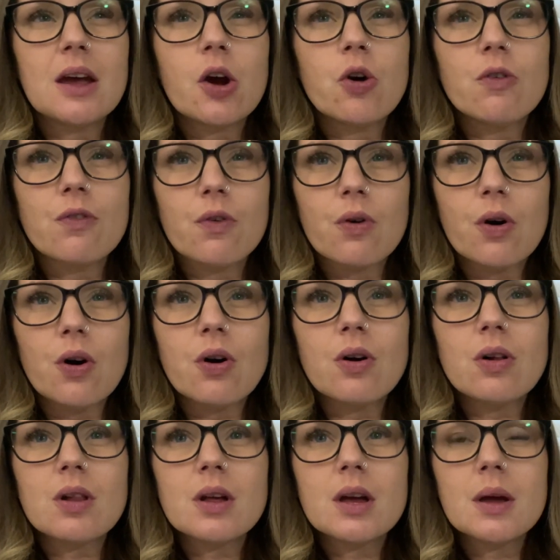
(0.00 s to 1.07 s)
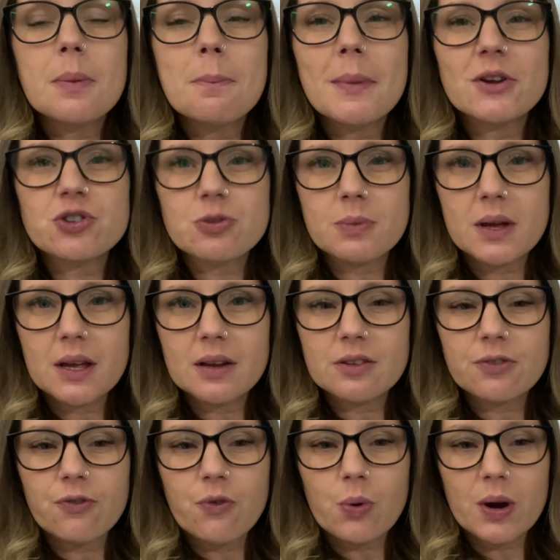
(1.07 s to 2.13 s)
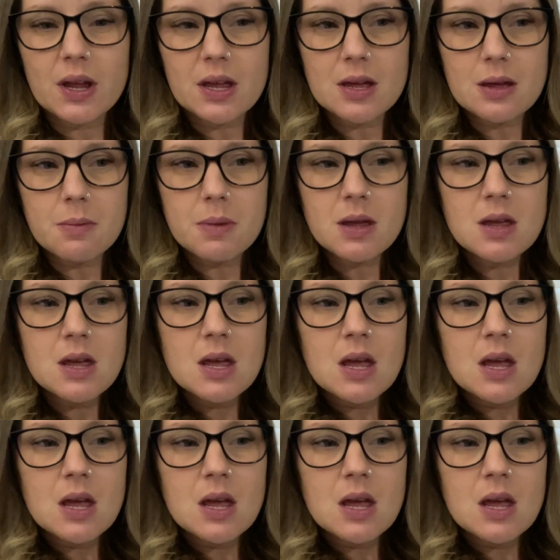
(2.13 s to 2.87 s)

overall measurement for him